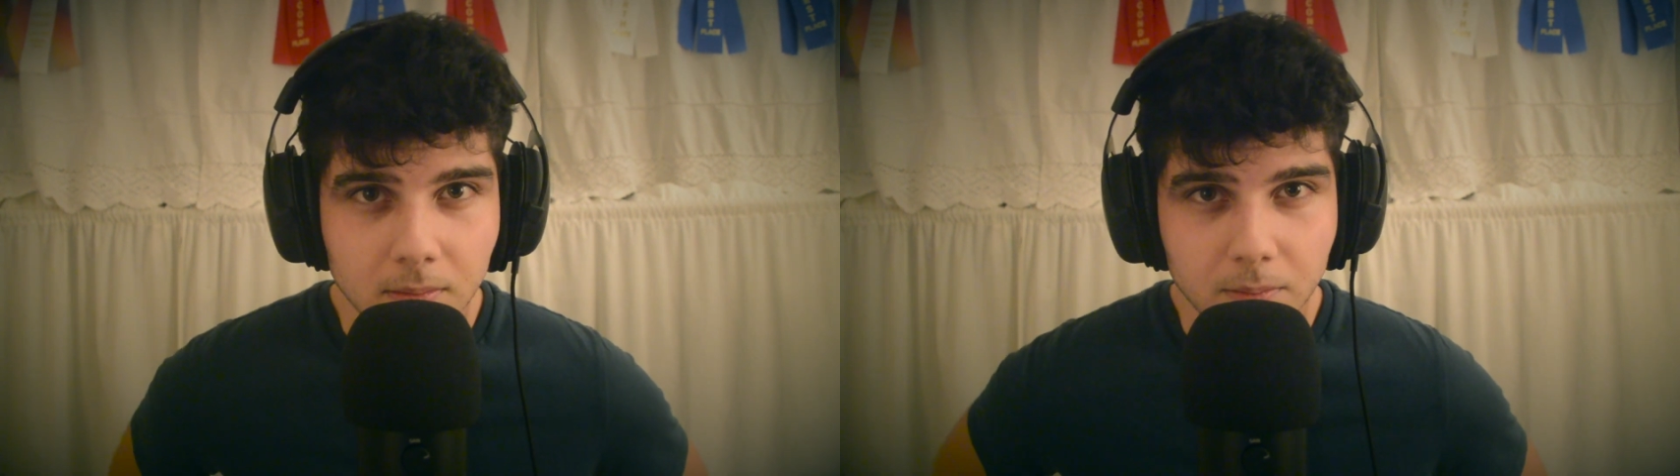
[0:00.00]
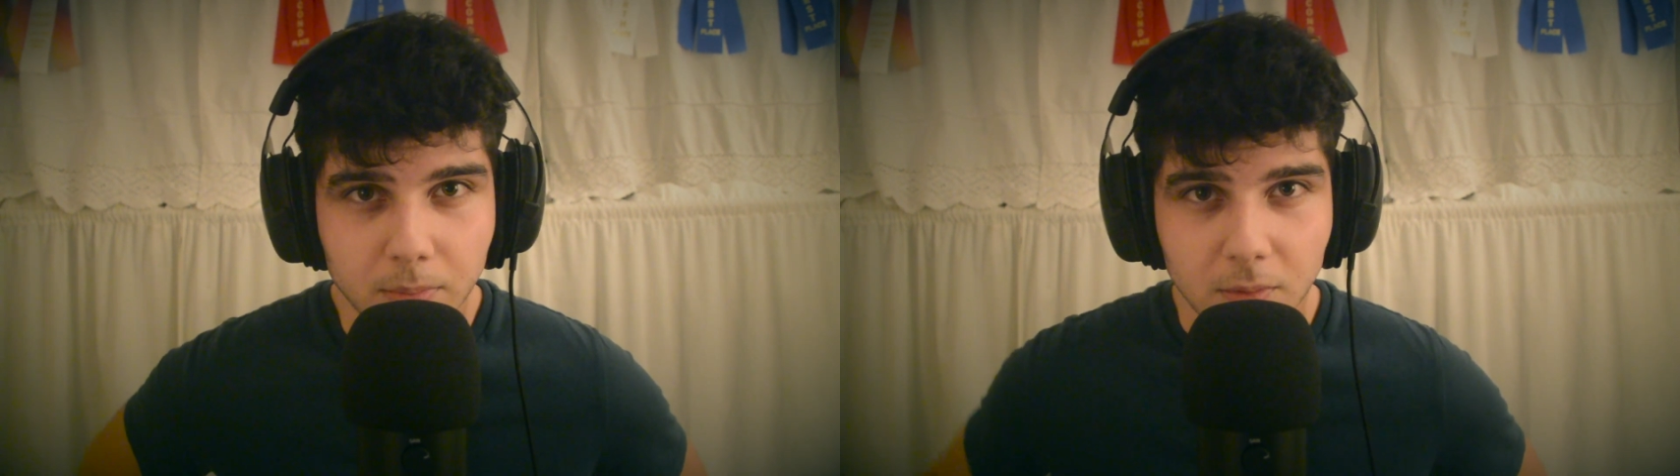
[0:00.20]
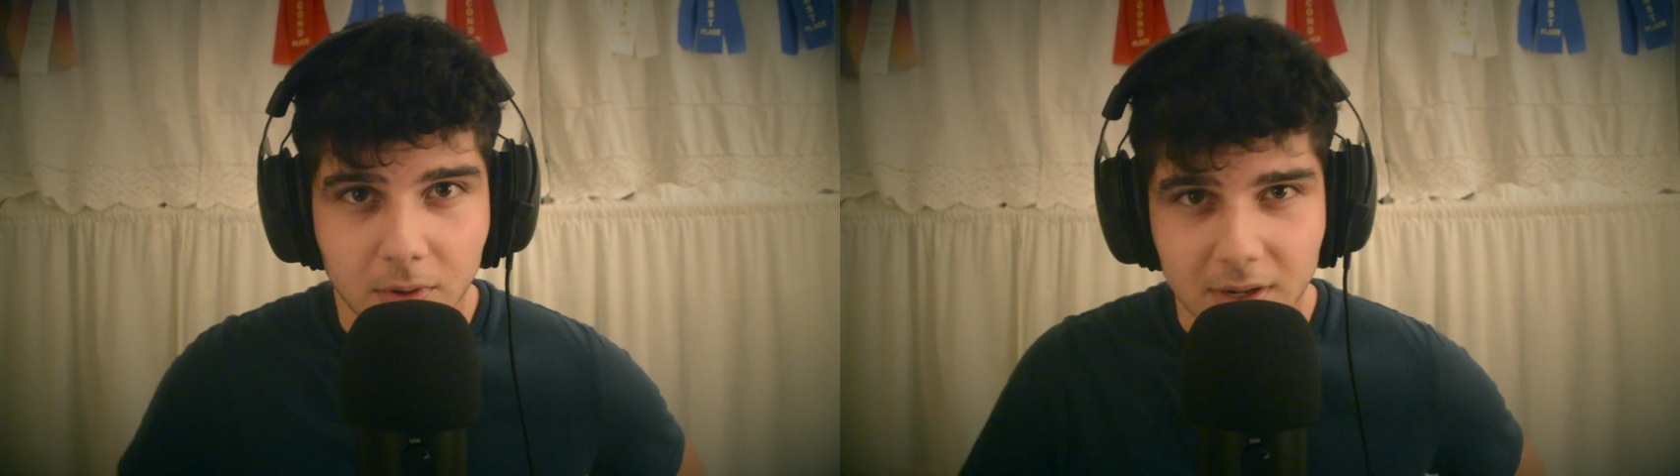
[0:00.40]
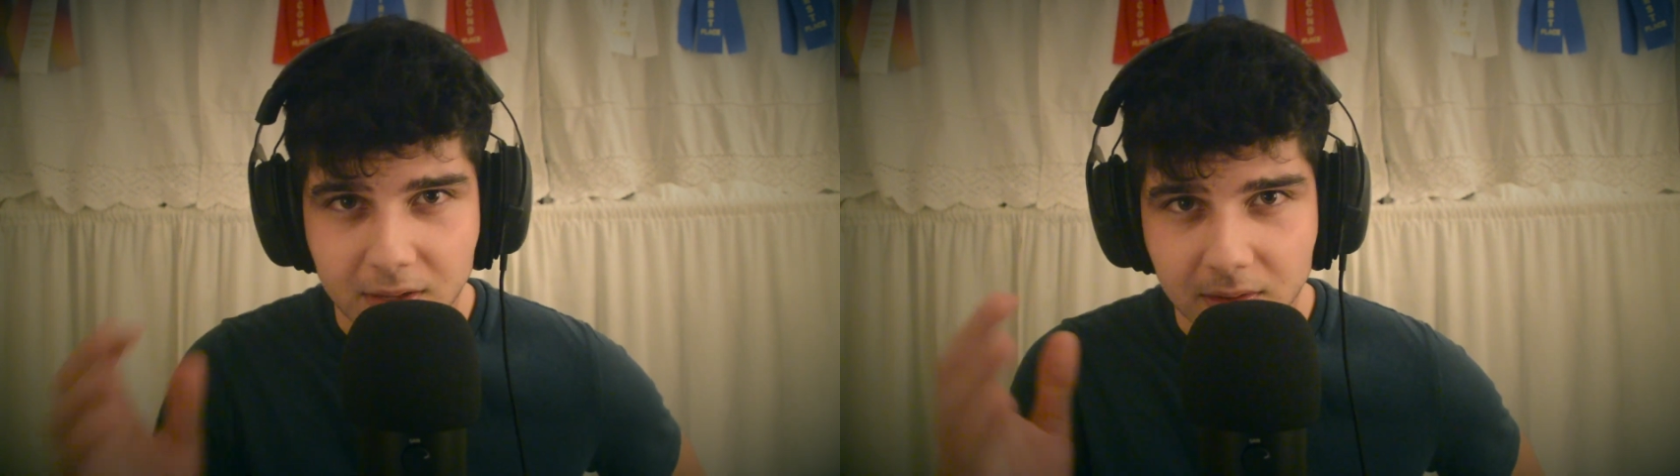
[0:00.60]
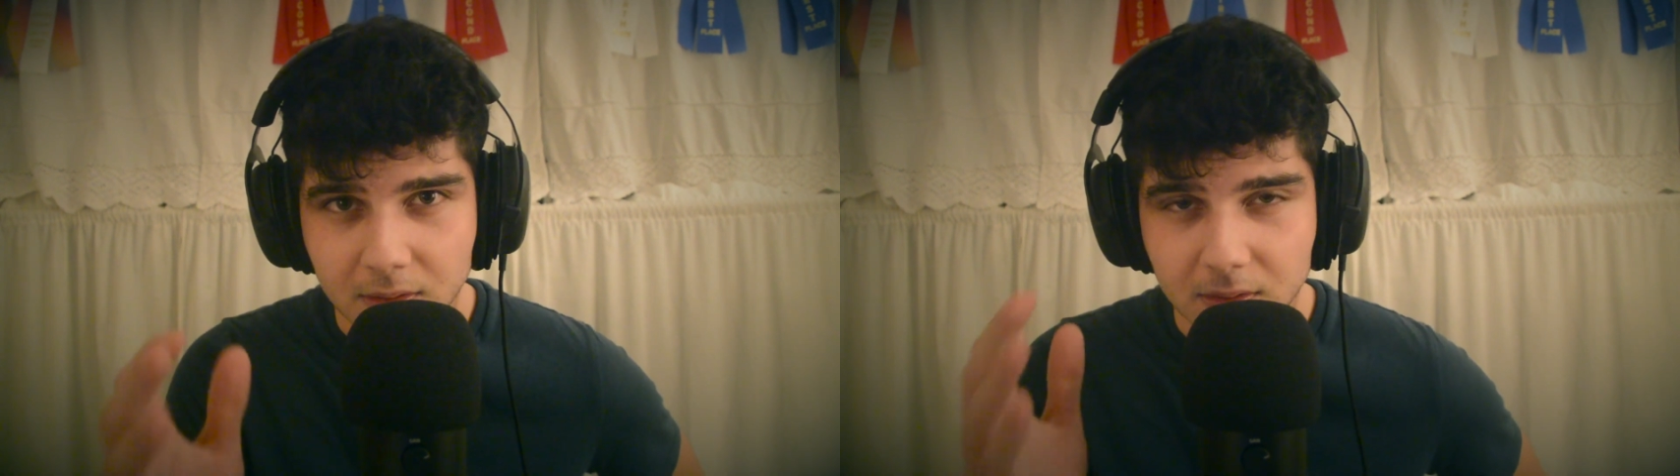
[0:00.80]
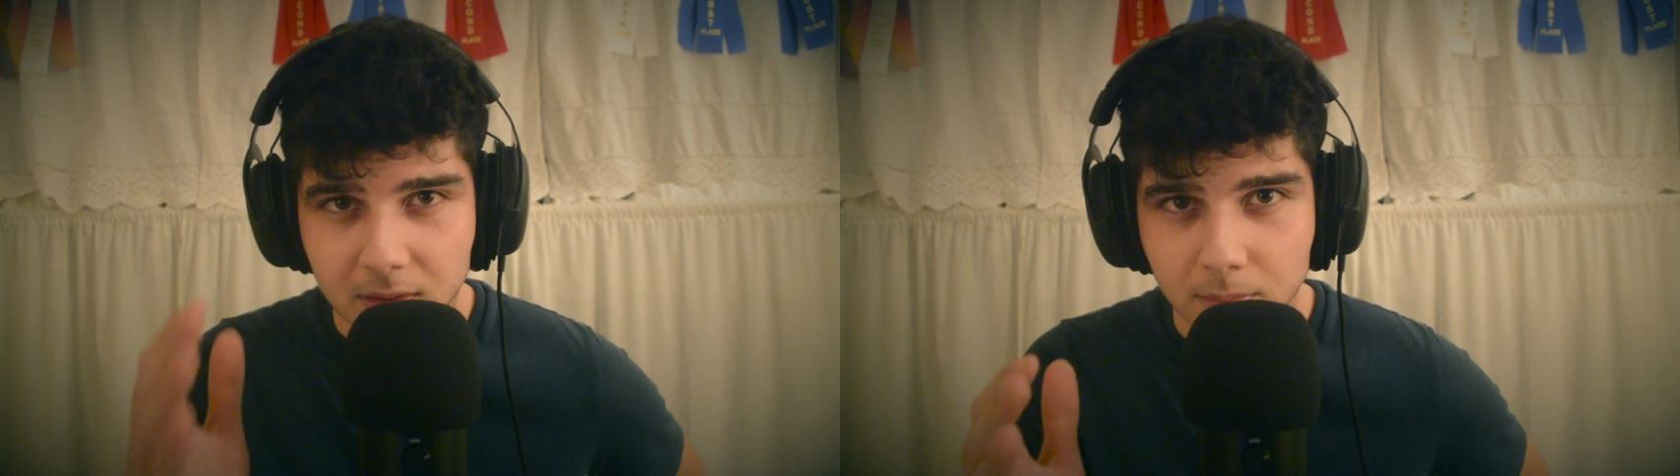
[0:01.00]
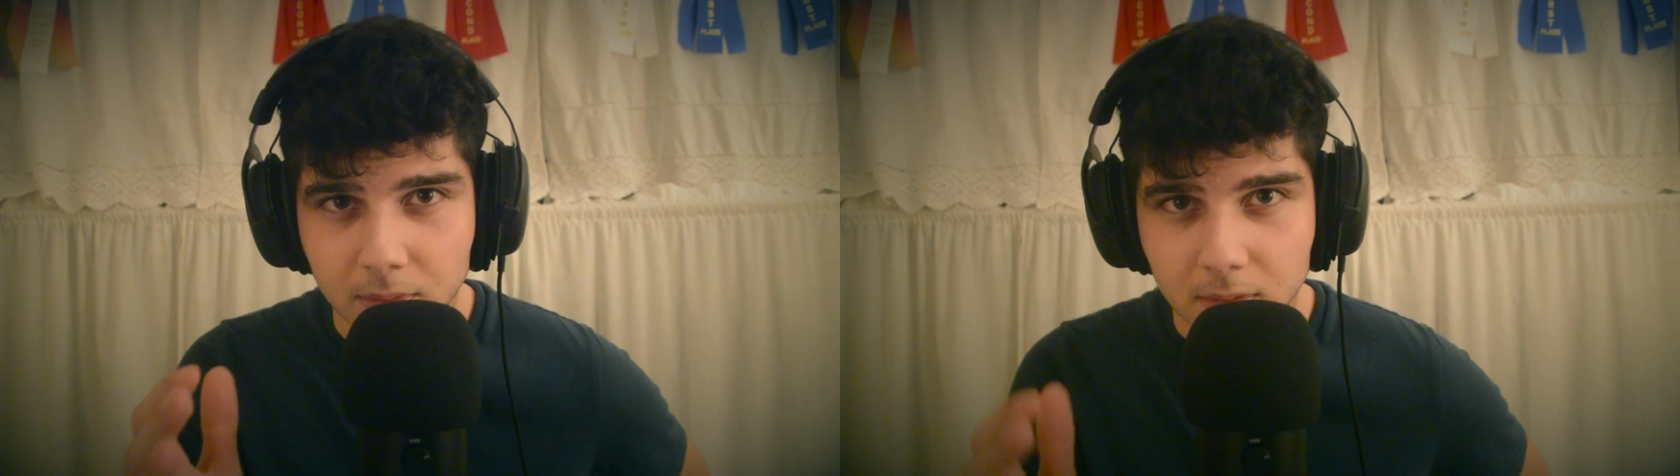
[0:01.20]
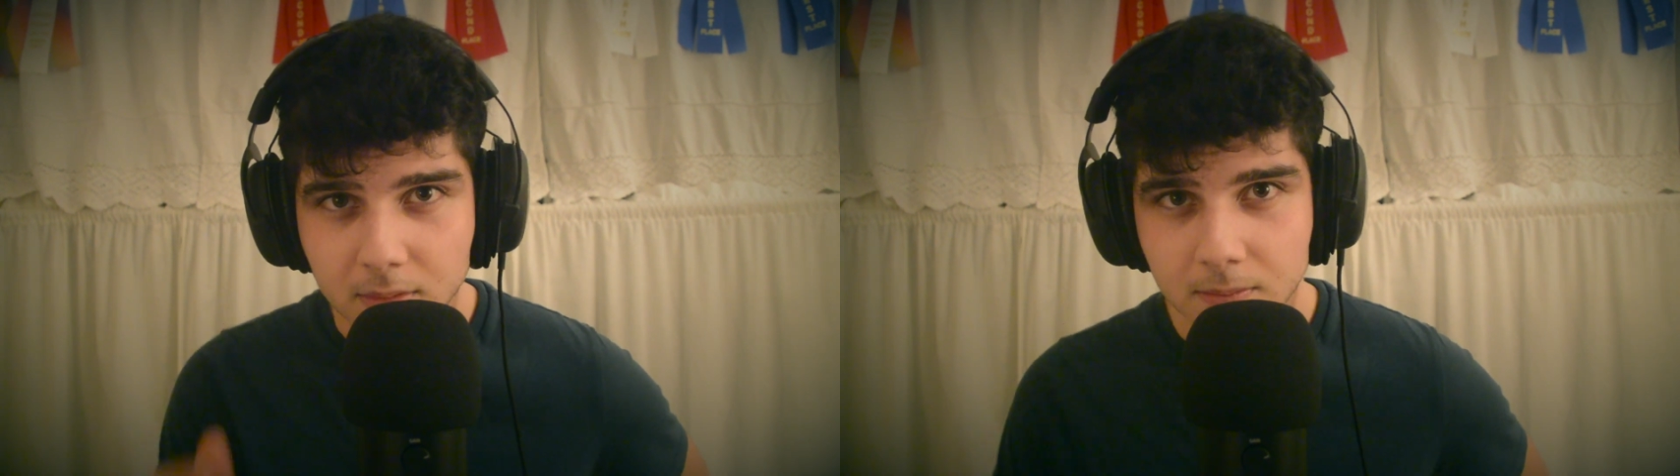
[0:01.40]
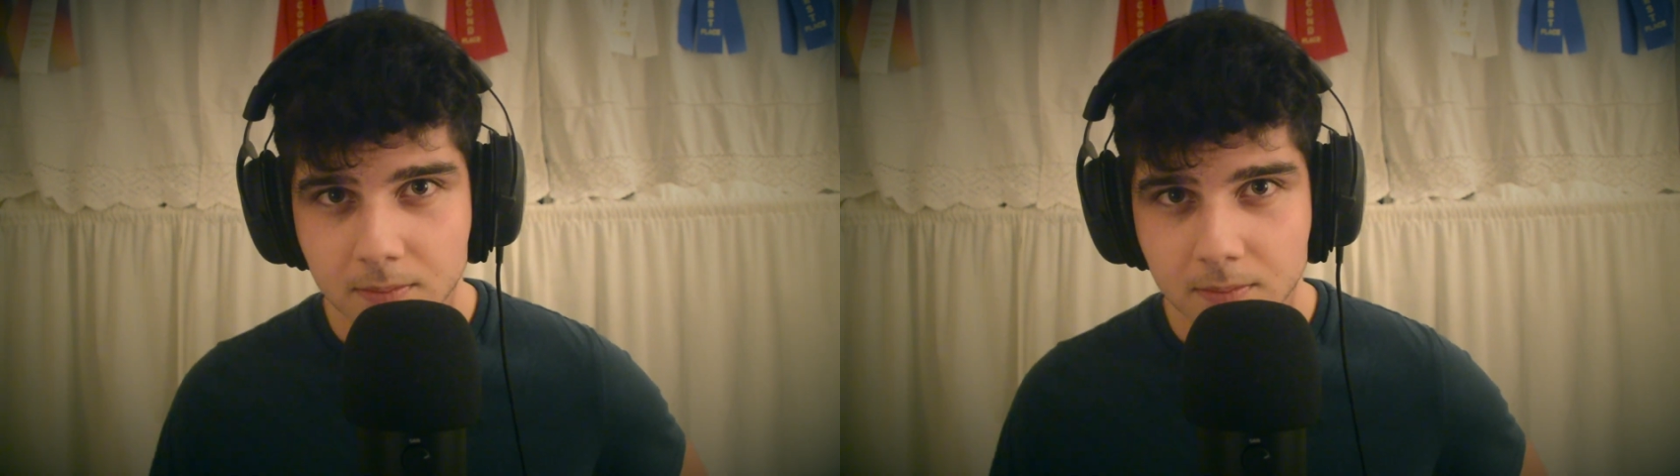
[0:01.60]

but what isn't simple